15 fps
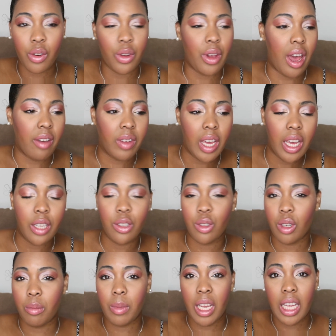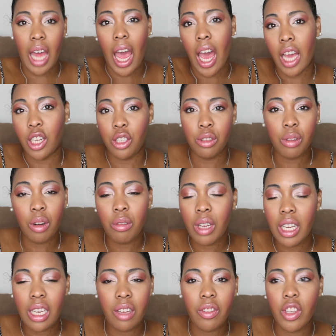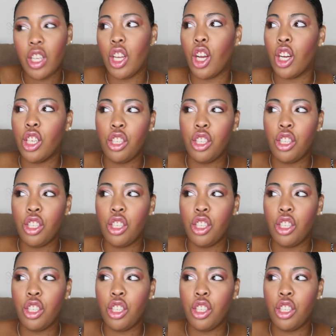or you have kids or something like that, you don't need even,